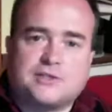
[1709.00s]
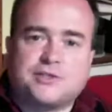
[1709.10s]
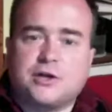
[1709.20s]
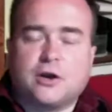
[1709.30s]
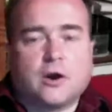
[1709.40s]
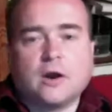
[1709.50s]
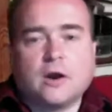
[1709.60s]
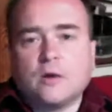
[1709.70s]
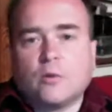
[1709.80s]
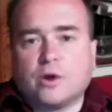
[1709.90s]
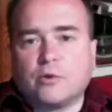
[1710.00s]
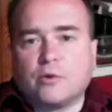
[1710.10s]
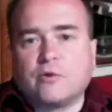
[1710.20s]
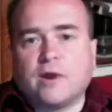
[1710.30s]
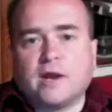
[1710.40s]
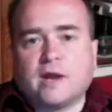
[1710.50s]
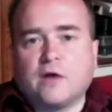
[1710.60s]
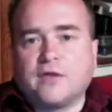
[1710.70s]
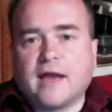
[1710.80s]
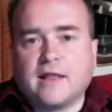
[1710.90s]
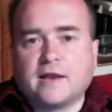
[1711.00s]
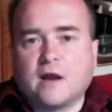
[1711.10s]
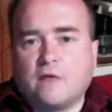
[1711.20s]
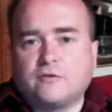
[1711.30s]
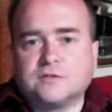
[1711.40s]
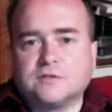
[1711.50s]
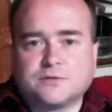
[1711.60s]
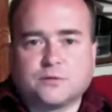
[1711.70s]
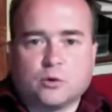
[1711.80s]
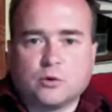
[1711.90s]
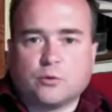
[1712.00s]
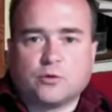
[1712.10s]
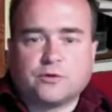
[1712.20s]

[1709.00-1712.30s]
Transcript: year. We're recreating all the Allied conferences from World War II.